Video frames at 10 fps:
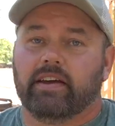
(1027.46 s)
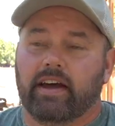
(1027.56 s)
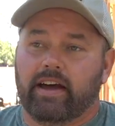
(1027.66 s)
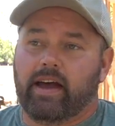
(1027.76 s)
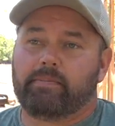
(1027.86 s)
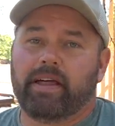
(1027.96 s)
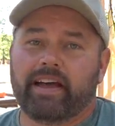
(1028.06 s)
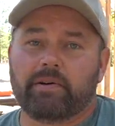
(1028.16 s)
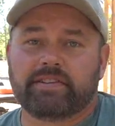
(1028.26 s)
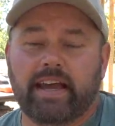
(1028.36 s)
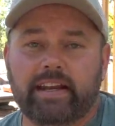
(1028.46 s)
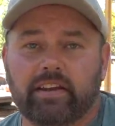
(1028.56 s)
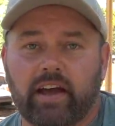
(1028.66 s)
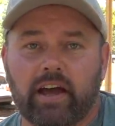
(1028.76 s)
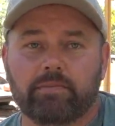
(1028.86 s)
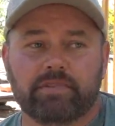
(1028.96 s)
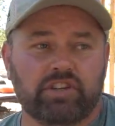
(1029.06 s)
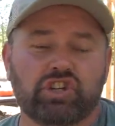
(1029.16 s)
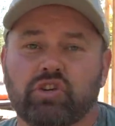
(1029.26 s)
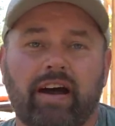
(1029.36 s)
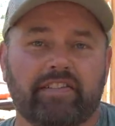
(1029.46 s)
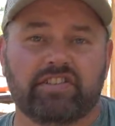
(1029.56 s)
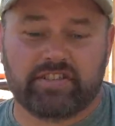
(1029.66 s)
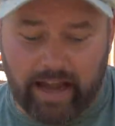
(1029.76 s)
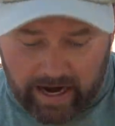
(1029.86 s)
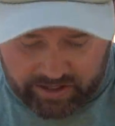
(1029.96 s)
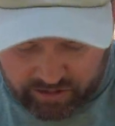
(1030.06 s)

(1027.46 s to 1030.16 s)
uh, but like I was saying, um, you just don't have the desire